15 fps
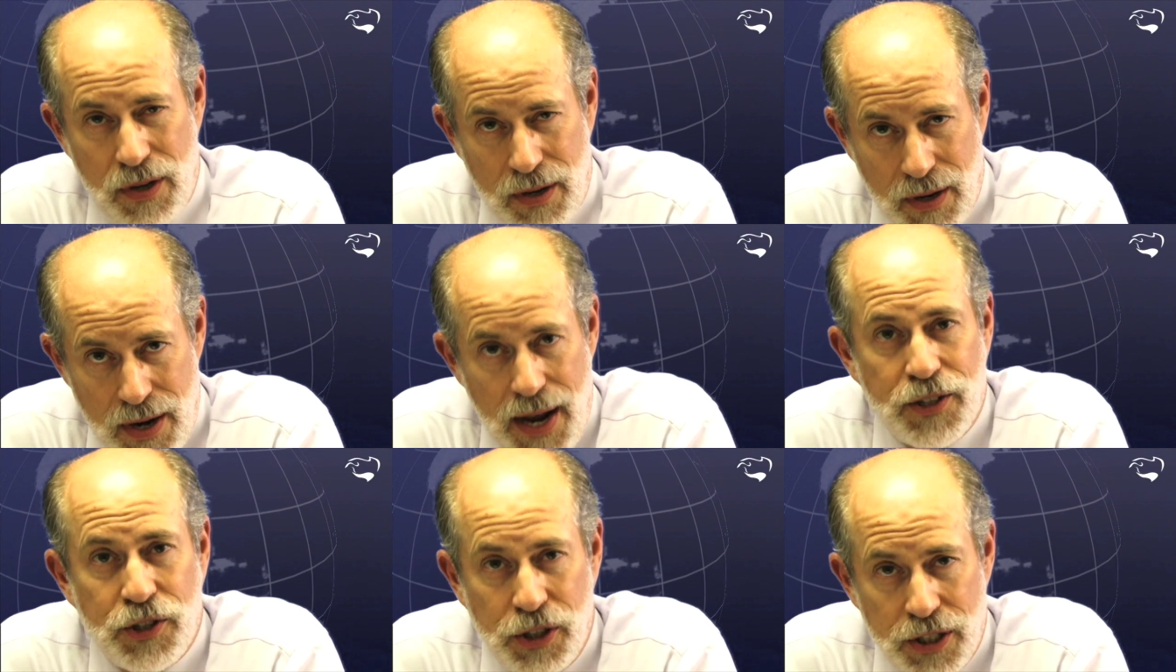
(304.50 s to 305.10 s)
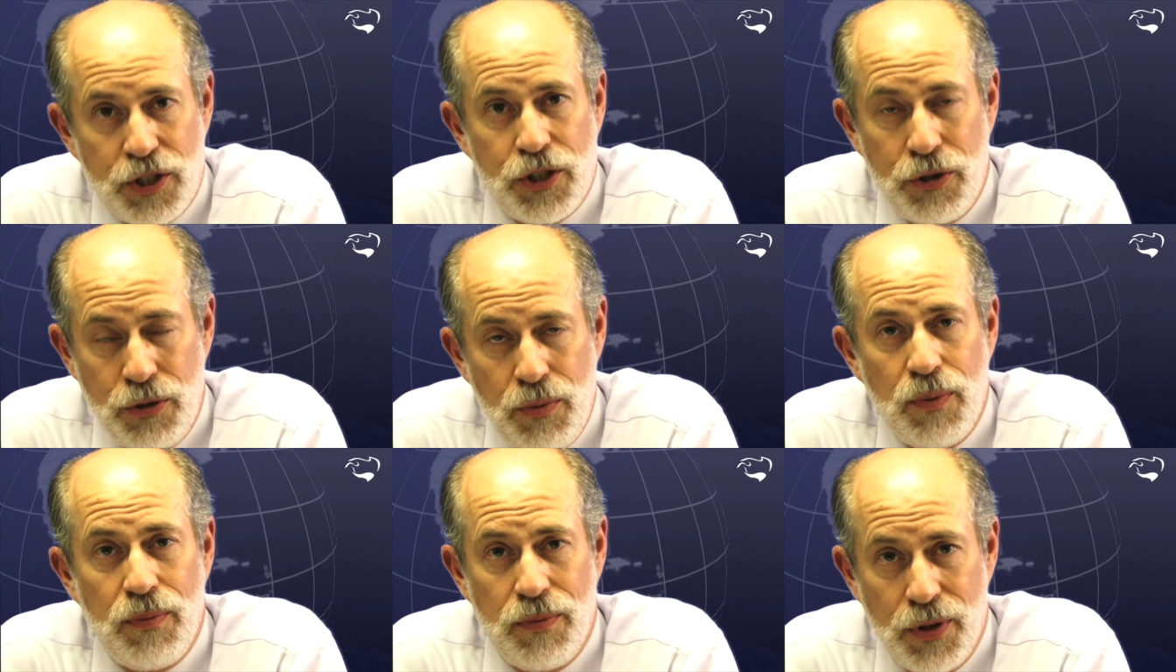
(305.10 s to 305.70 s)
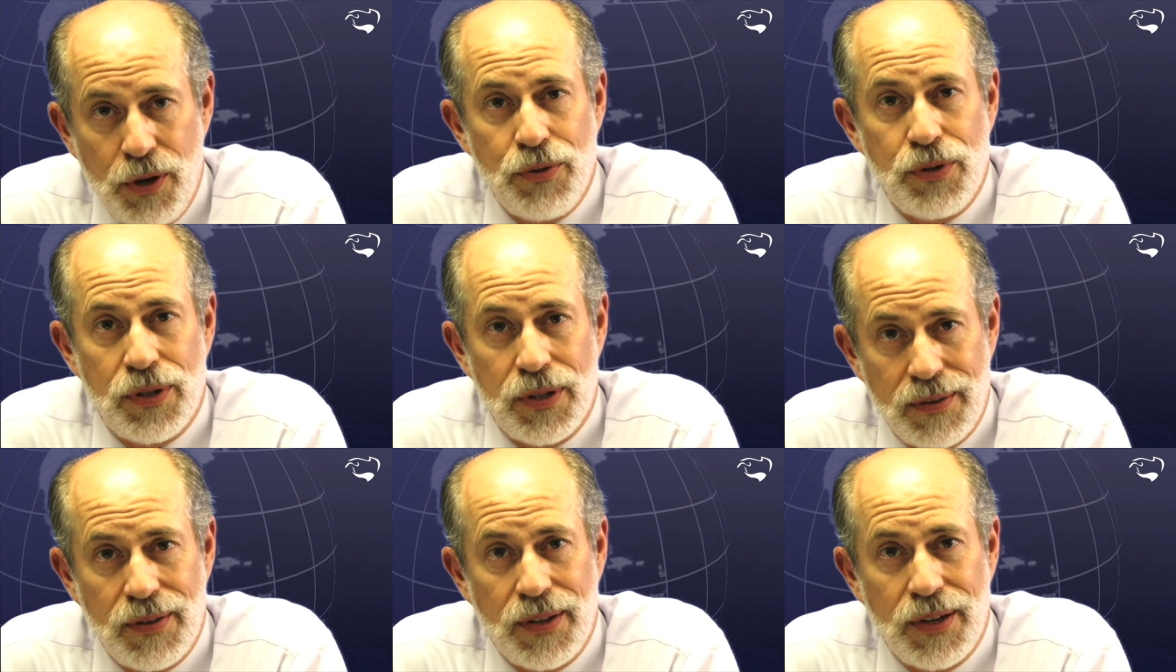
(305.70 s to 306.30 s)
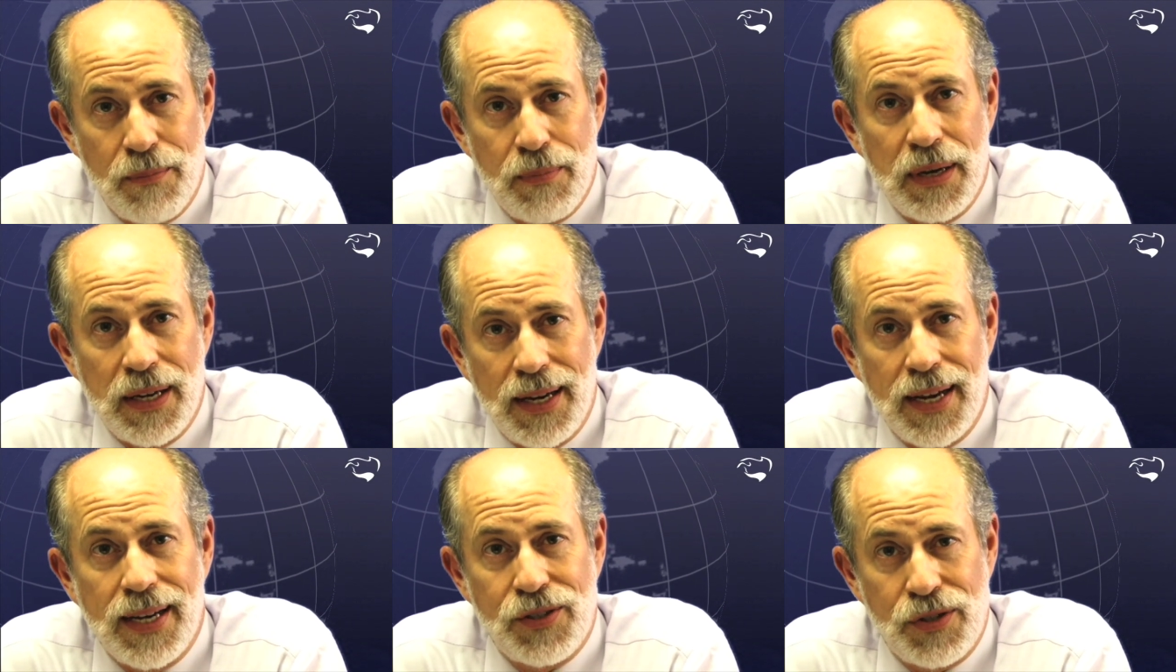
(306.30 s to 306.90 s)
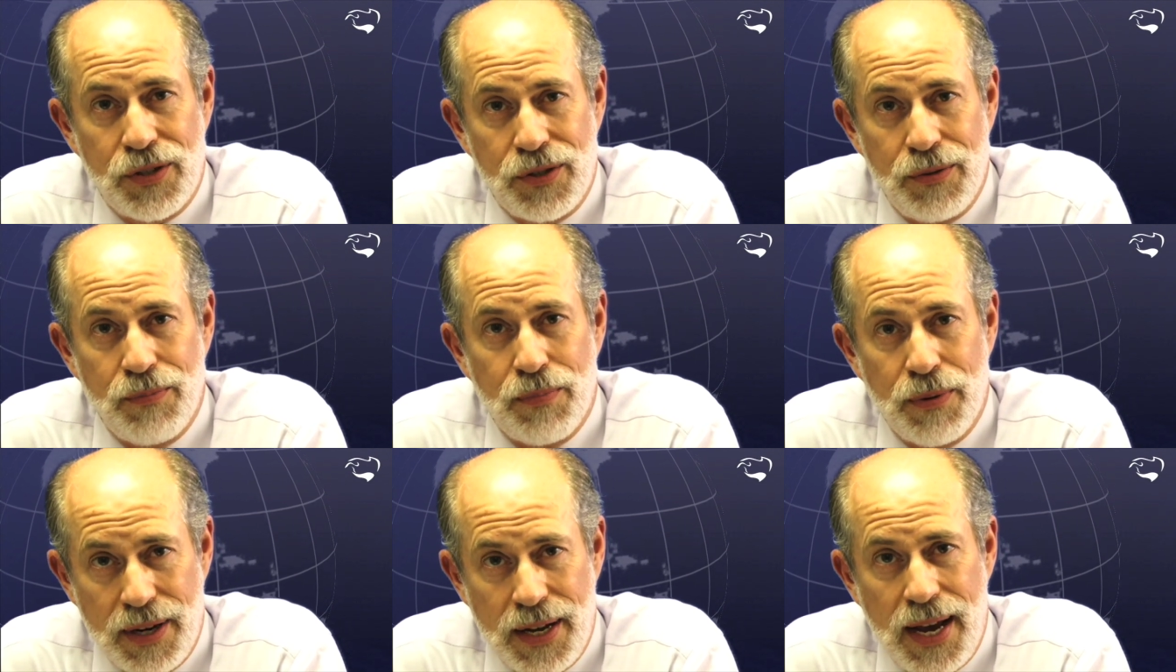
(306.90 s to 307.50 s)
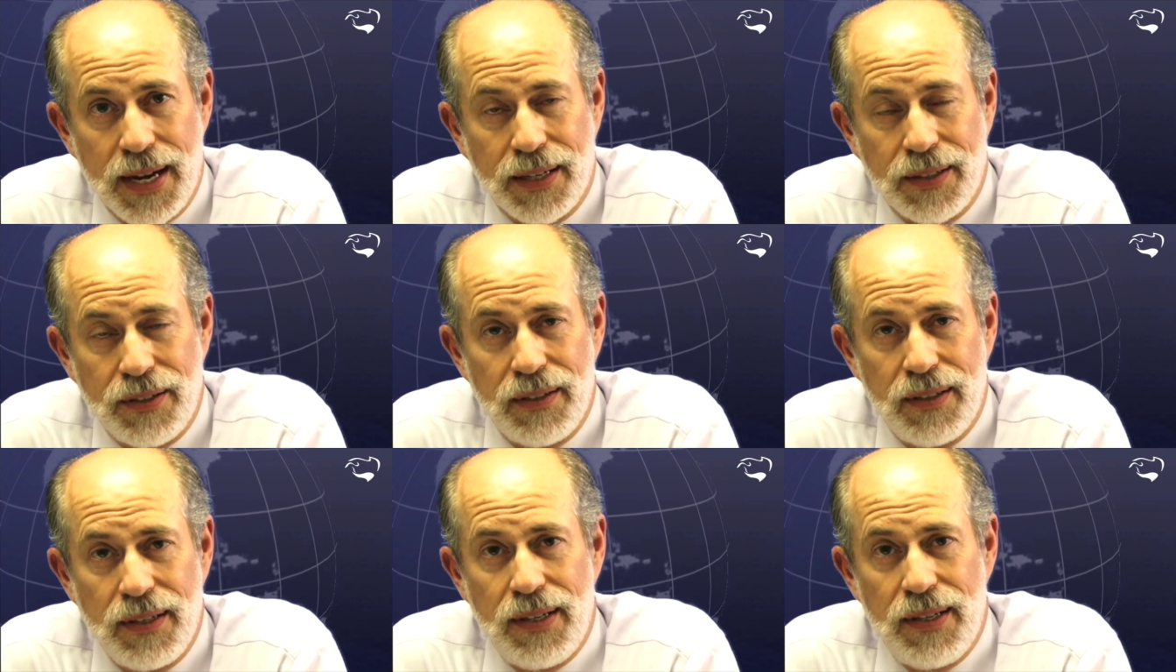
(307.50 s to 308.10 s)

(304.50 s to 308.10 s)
connection to those that they're being asked to protect